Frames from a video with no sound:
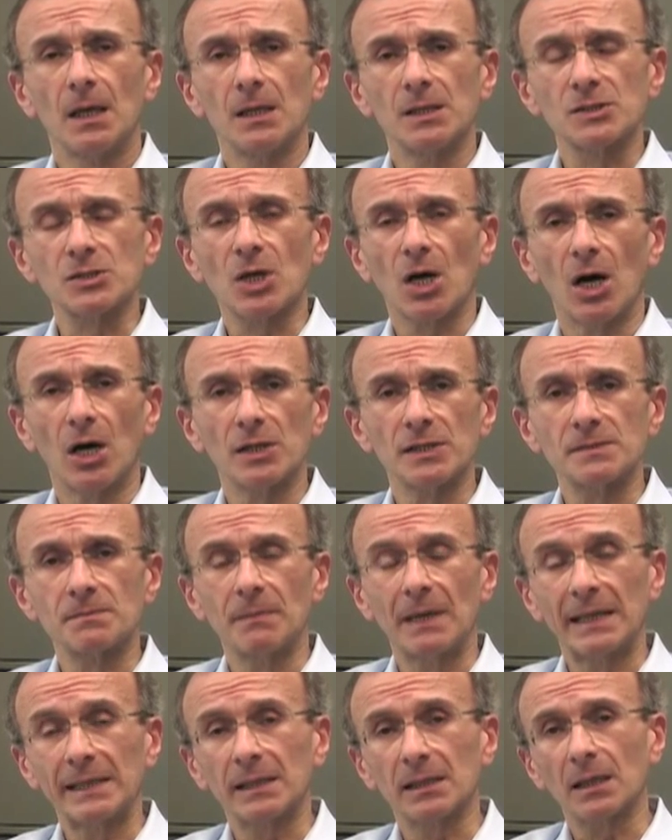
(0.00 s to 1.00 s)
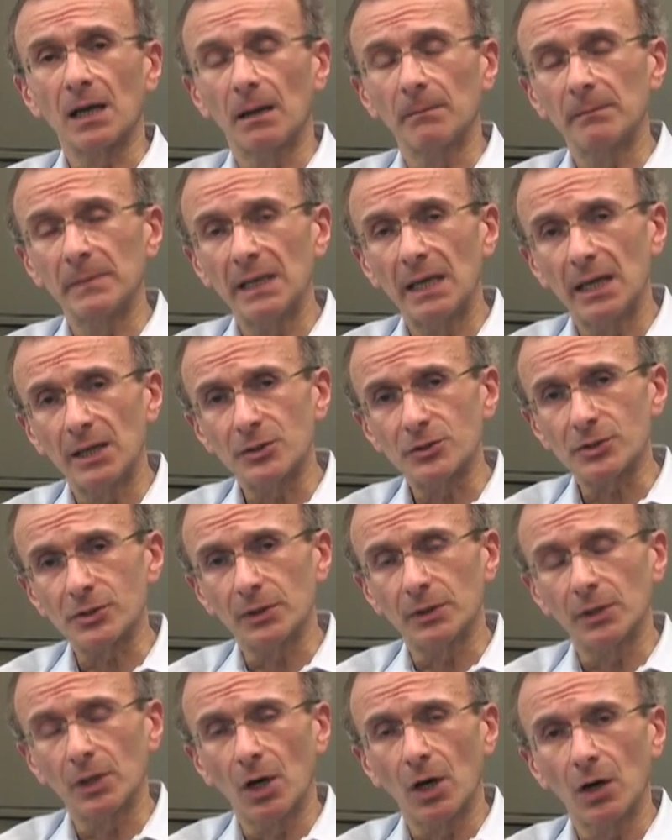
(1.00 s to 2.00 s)
is caused by a
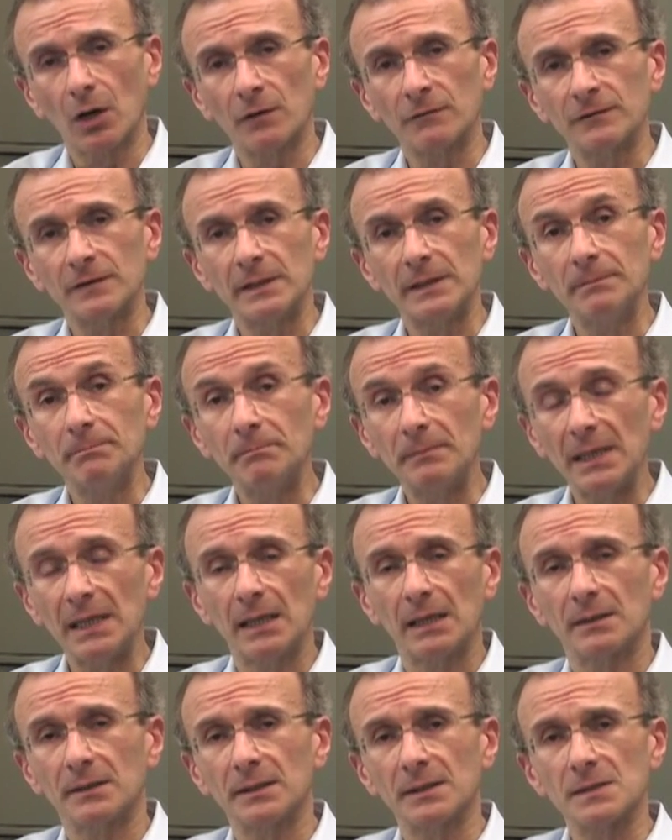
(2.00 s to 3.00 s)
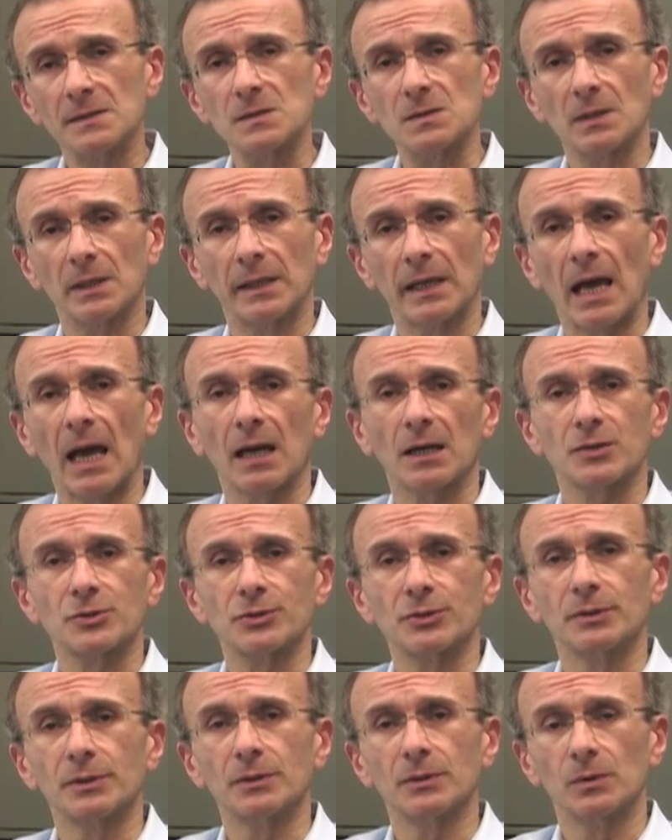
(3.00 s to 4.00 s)
combination of impaired insulin
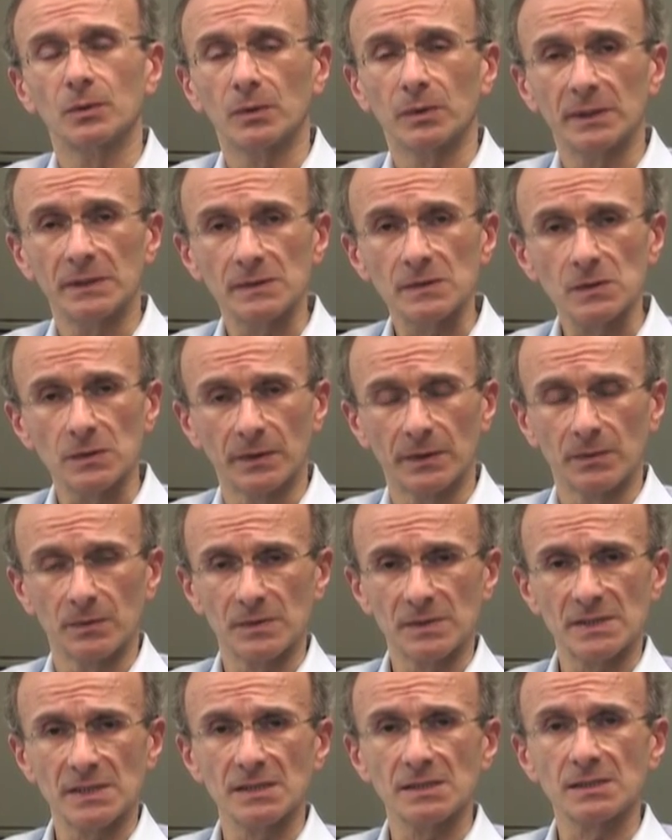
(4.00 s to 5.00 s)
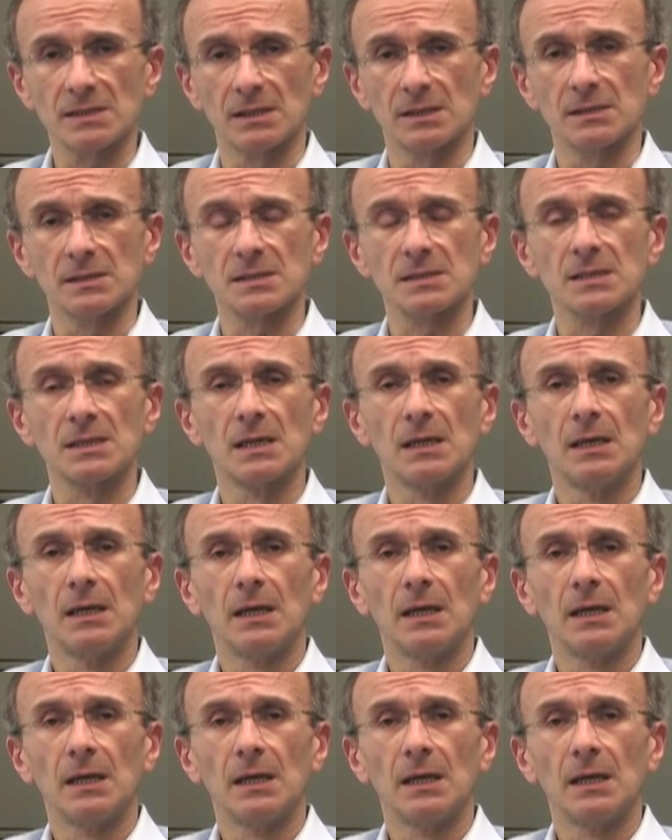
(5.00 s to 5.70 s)
action, or insulin resistance,